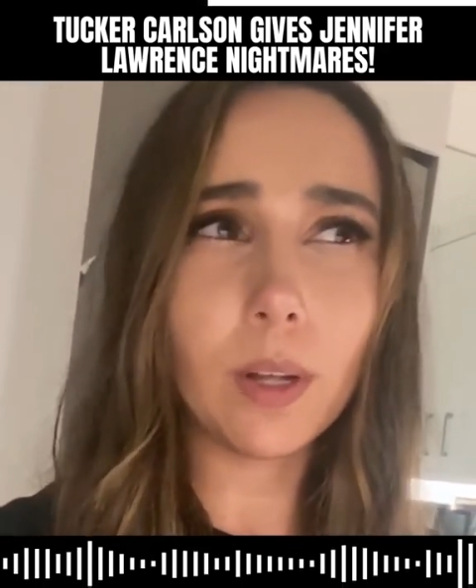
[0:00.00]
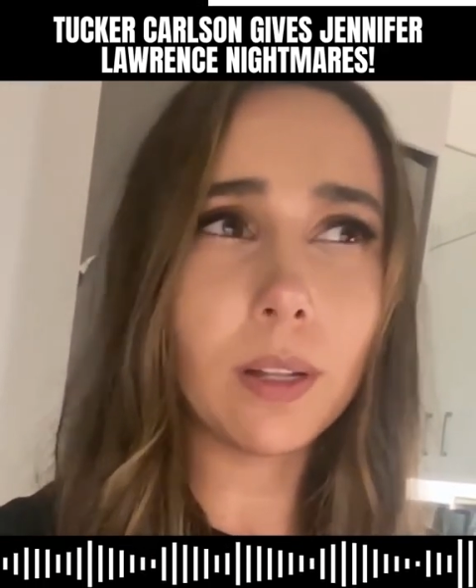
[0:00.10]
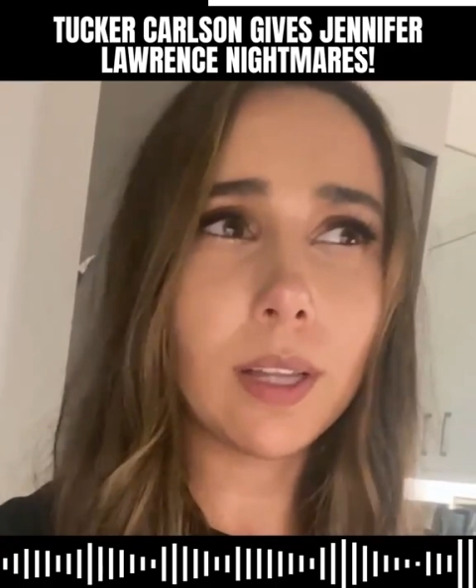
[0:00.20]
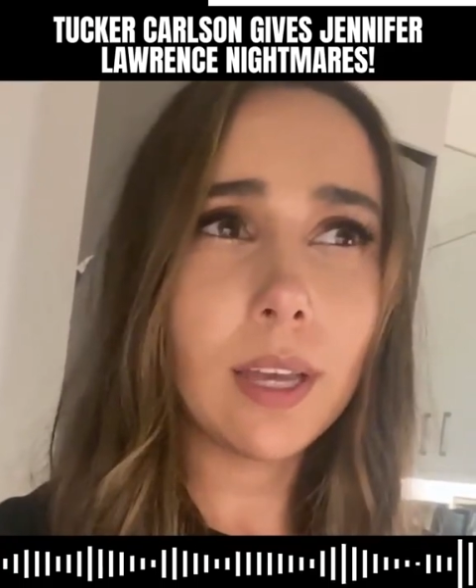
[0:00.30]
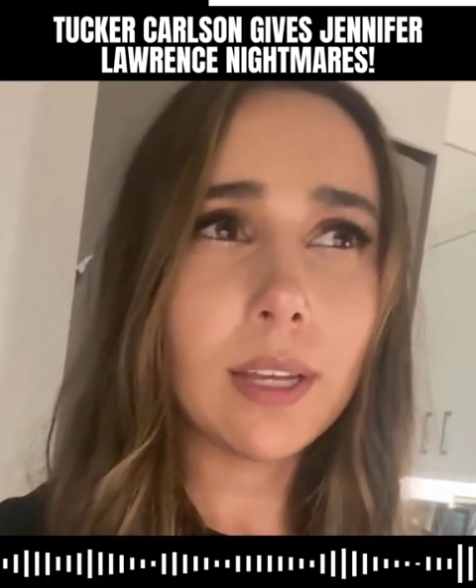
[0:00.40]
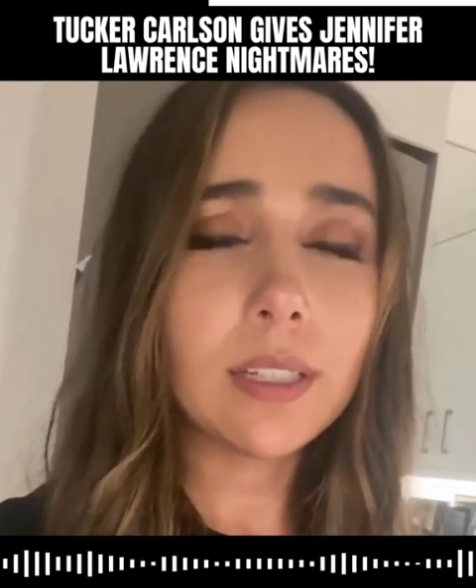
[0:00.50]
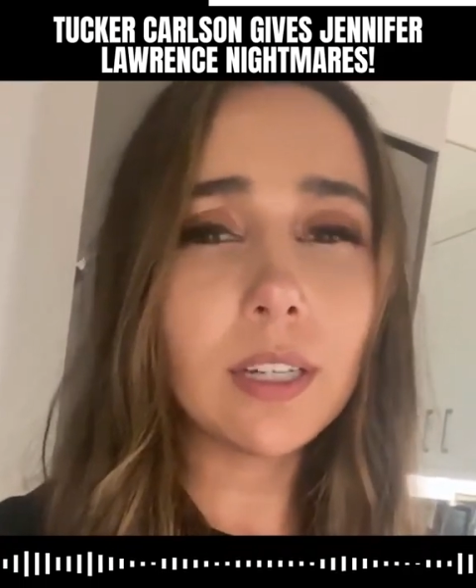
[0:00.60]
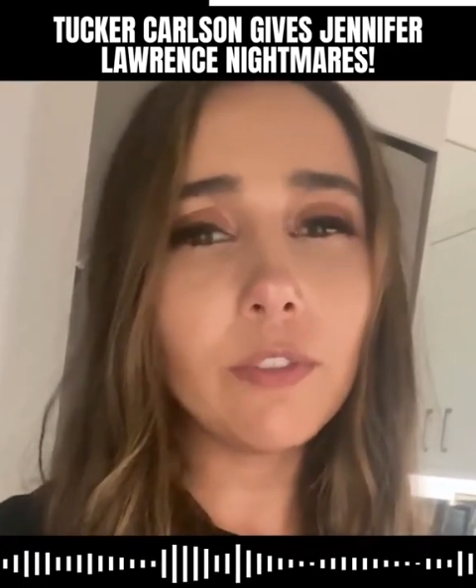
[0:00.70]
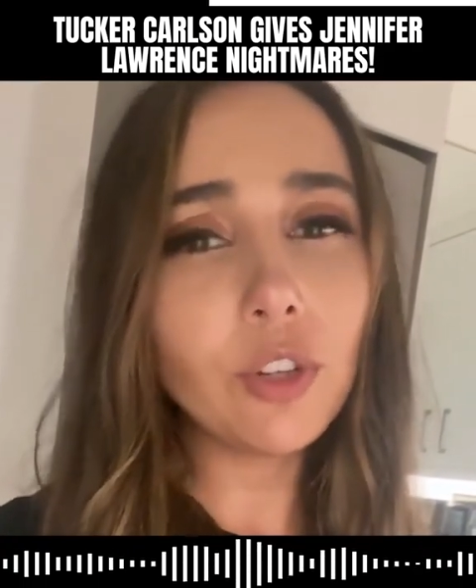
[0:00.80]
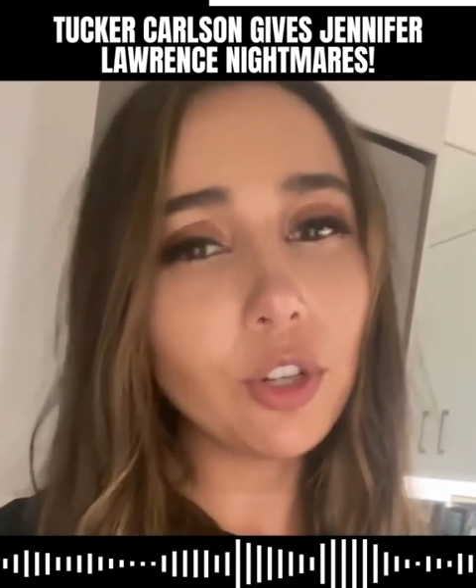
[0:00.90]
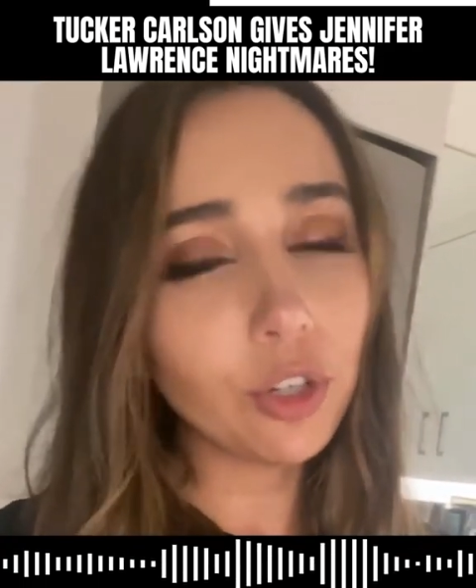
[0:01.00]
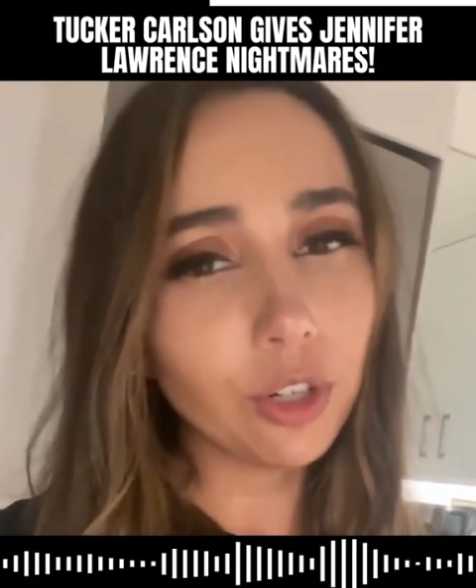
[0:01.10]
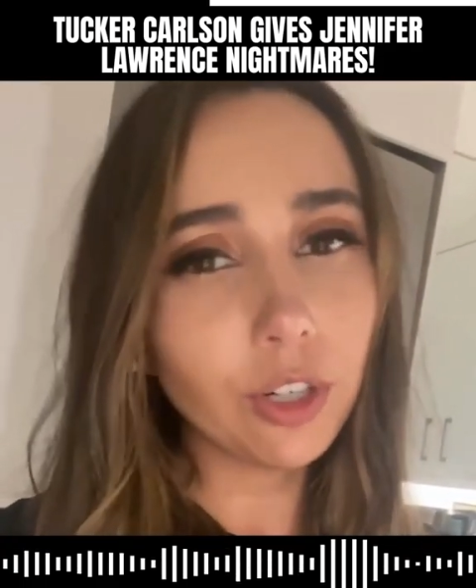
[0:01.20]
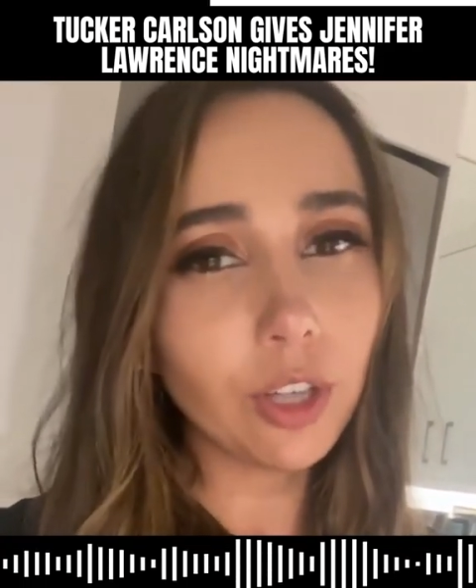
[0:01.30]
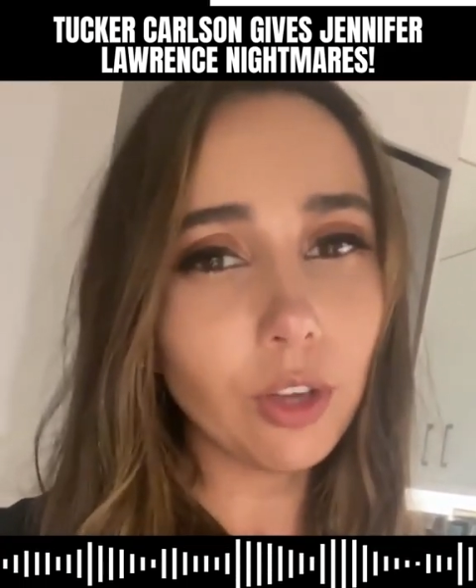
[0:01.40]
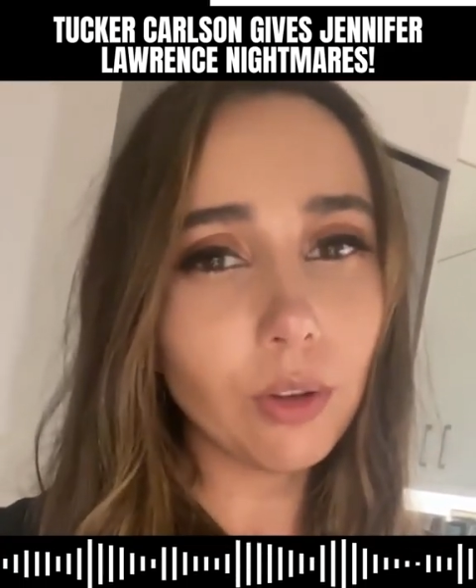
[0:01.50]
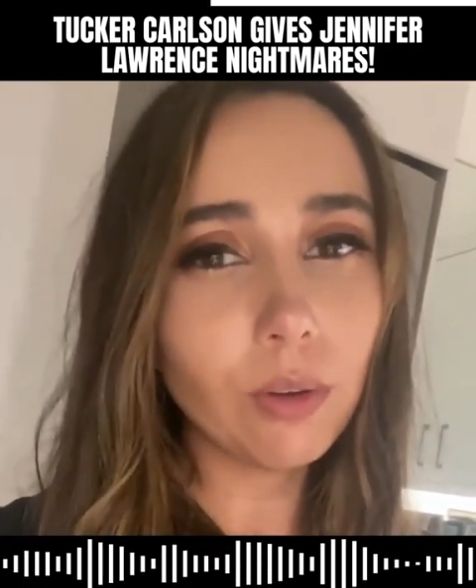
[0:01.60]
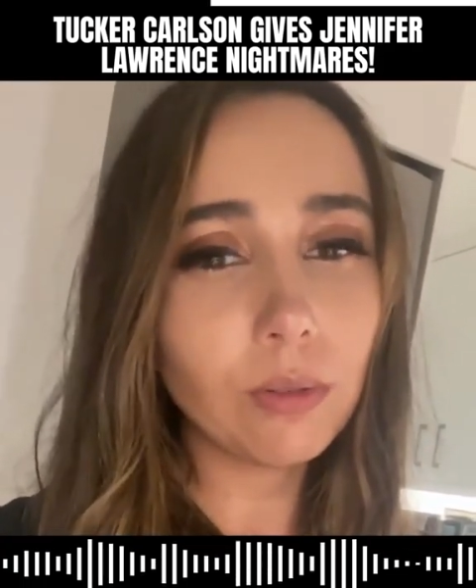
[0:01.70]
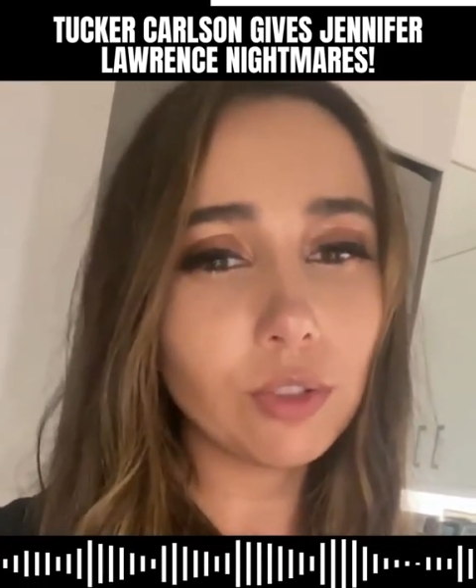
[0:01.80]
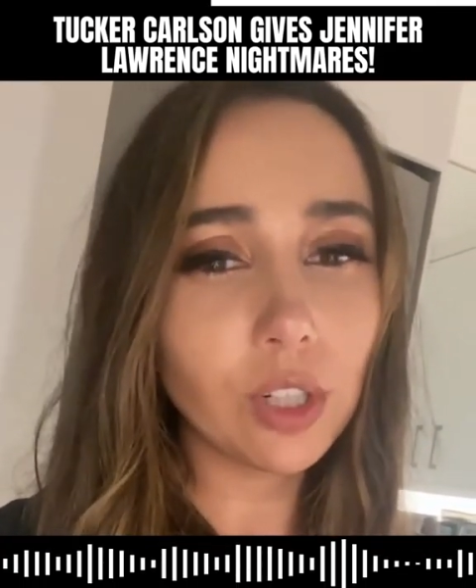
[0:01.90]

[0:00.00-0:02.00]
Well, did it ever occur to you,